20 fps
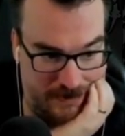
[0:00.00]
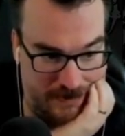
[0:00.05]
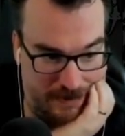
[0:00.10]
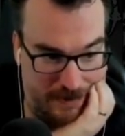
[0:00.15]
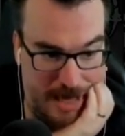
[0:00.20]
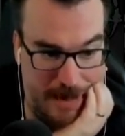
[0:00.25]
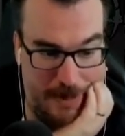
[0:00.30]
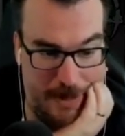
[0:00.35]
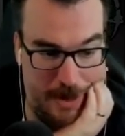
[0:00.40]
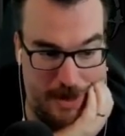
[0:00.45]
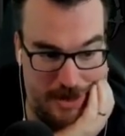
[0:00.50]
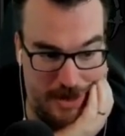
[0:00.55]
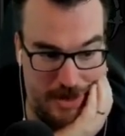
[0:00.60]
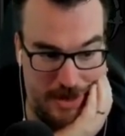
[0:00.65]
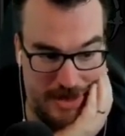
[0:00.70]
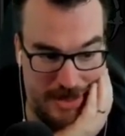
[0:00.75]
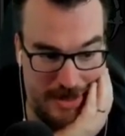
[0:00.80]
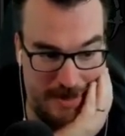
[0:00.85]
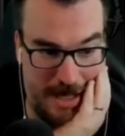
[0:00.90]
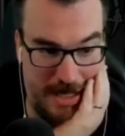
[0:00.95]
Hippo
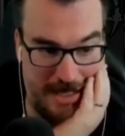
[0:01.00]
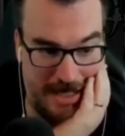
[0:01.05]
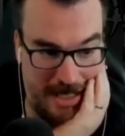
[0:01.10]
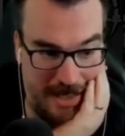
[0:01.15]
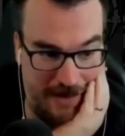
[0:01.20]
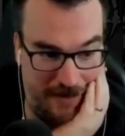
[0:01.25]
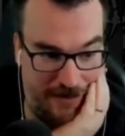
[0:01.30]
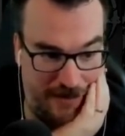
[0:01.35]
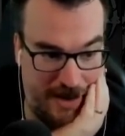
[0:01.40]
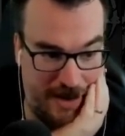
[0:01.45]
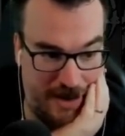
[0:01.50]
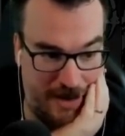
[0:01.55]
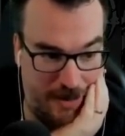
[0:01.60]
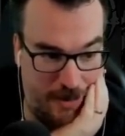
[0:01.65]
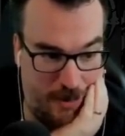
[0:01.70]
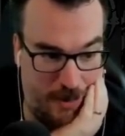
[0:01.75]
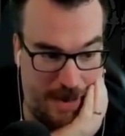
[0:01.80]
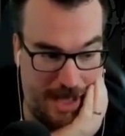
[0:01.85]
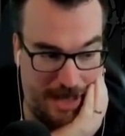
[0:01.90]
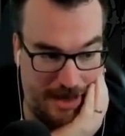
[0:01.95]
Juice about to get
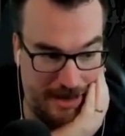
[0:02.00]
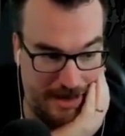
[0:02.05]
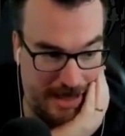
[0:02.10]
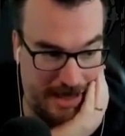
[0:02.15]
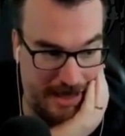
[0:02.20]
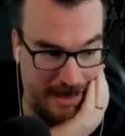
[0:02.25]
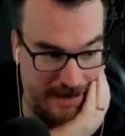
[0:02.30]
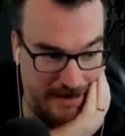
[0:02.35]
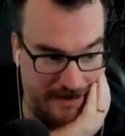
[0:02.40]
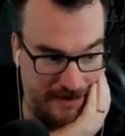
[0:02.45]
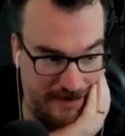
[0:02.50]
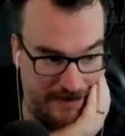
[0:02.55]
fucking wailed on.